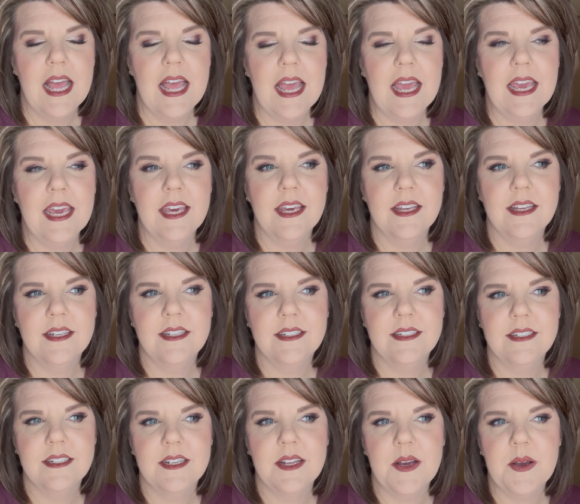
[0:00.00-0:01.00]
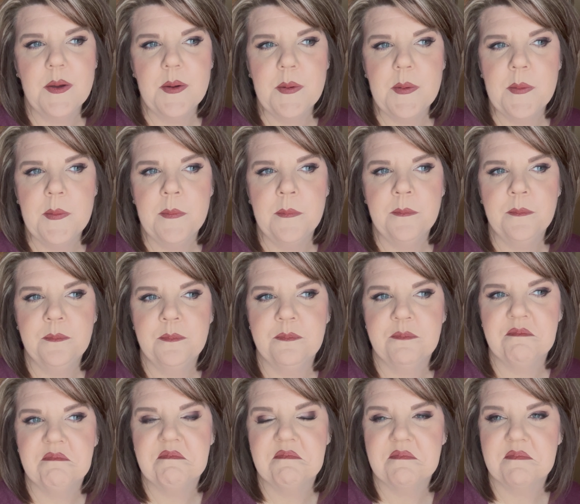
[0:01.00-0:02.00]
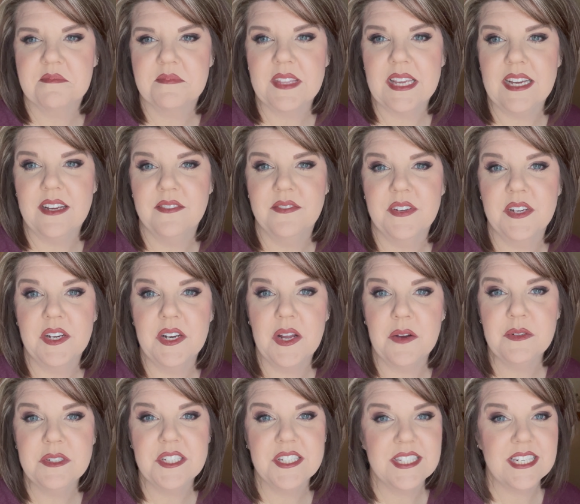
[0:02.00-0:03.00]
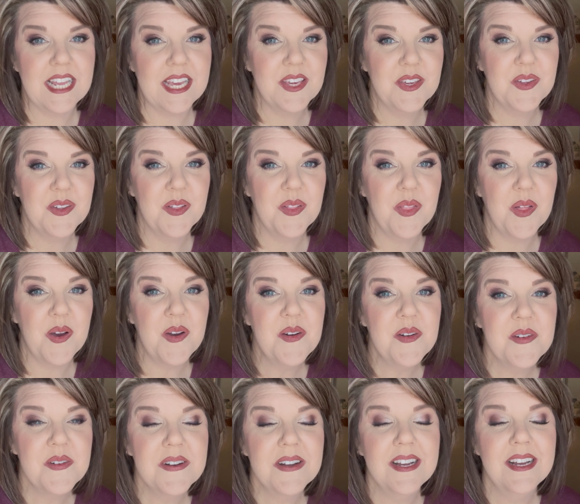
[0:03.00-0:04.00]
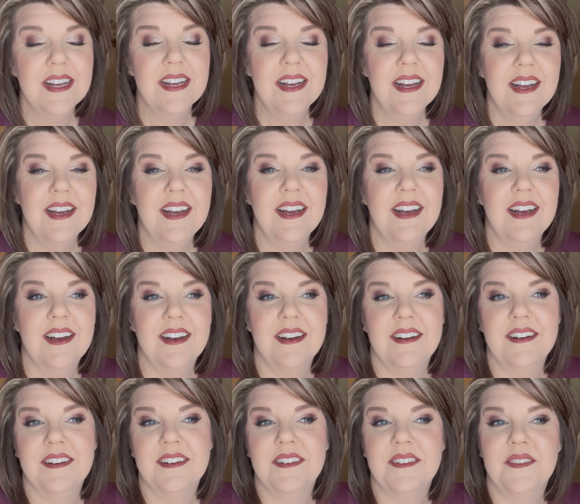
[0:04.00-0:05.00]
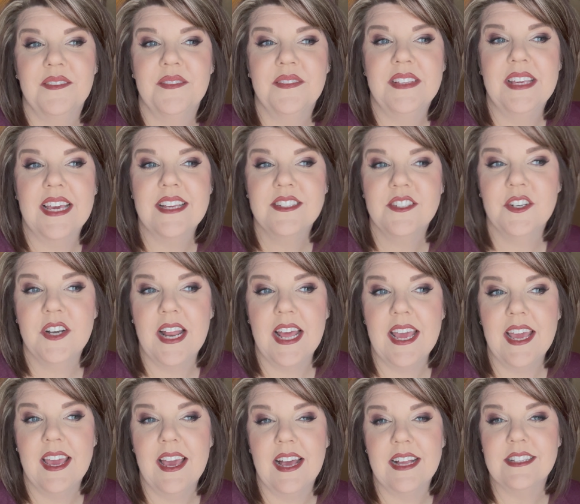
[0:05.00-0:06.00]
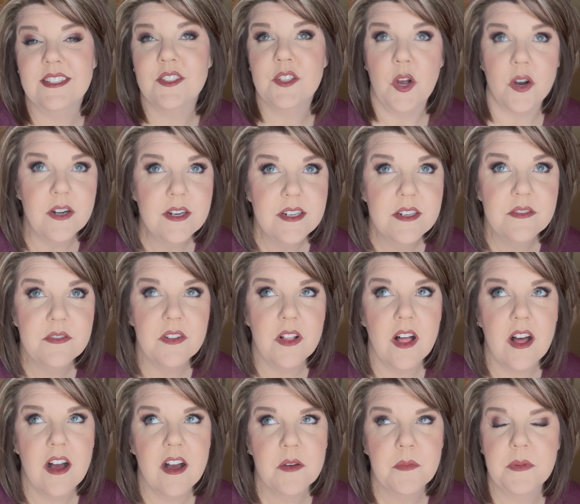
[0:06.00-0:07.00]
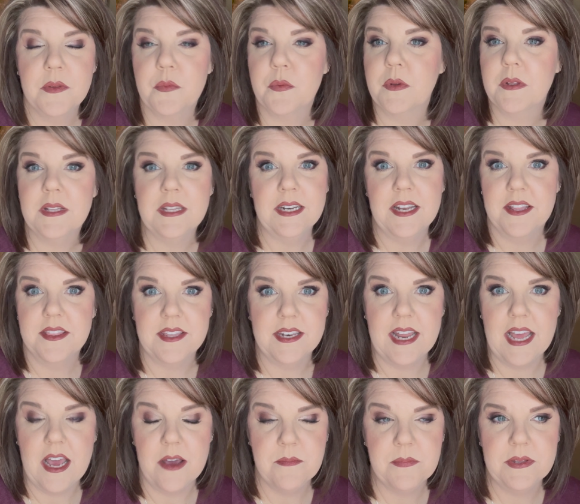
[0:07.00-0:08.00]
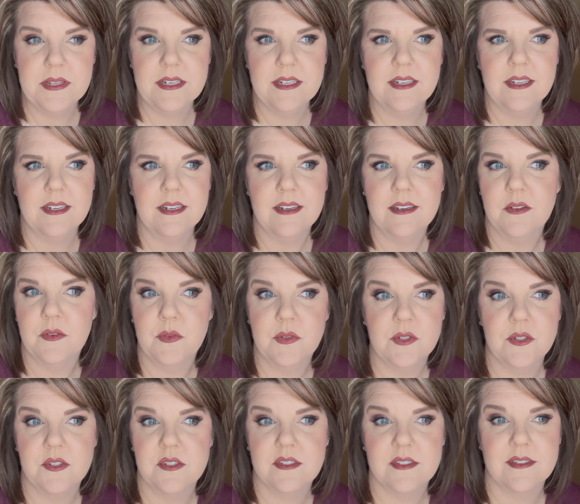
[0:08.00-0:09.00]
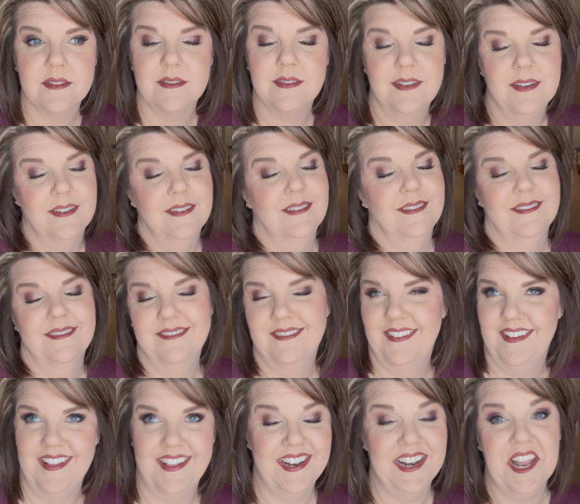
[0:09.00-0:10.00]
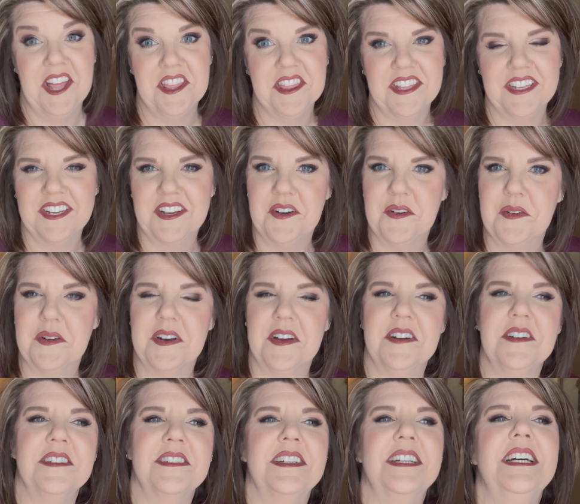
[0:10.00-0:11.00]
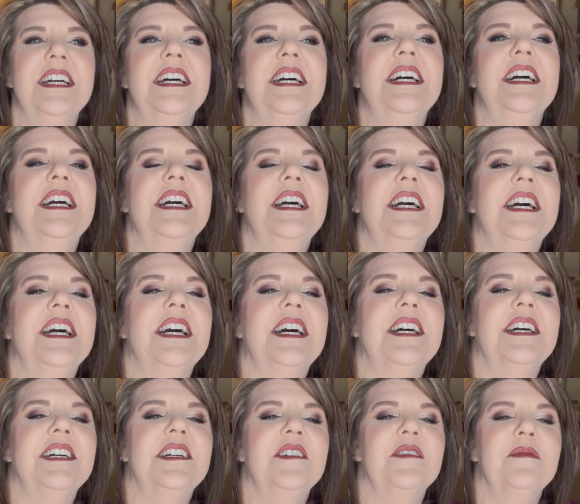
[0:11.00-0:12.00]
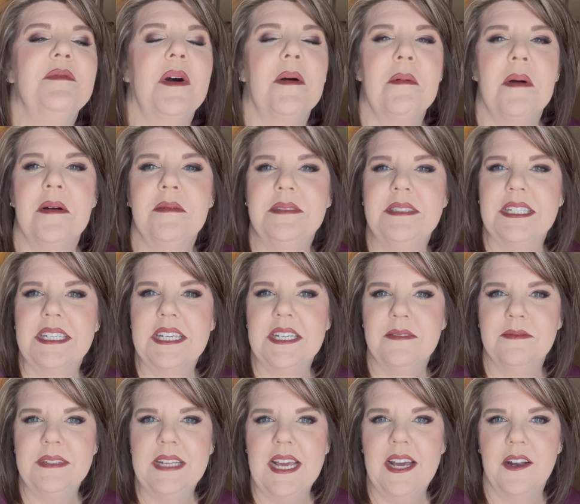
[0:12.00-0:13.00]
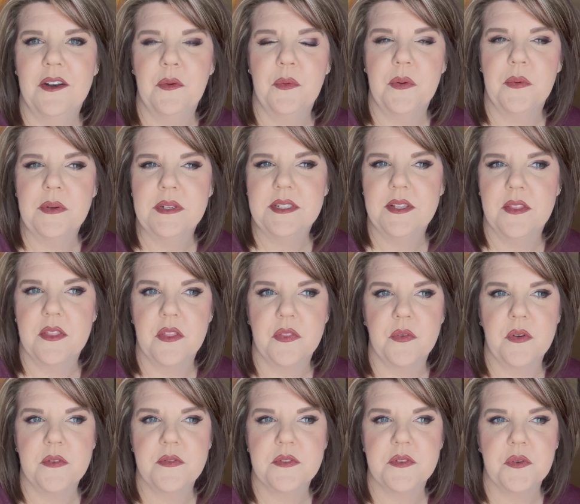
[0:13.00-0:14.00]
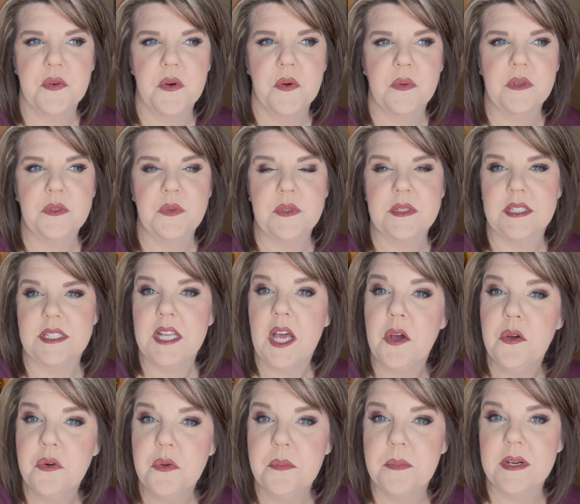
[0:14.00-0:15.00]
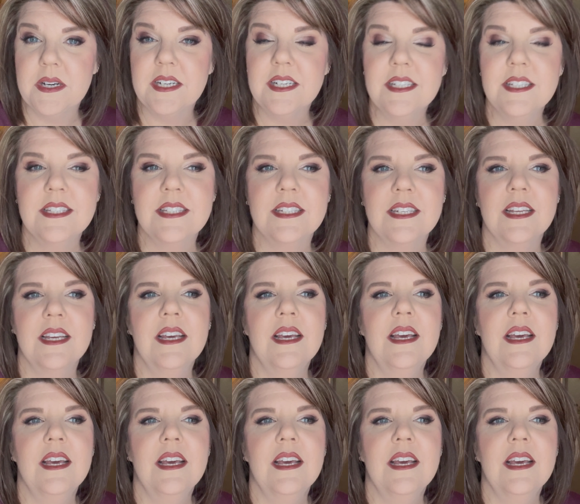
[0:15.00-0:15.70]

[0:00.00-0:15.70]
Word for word: And um, I figured I would just take you along. Um, yesterday, I'd started a vlog, but really nothing happened. And it was just nothing going on. Um, my mom did come down and we went to the thrift store, which was a total bust.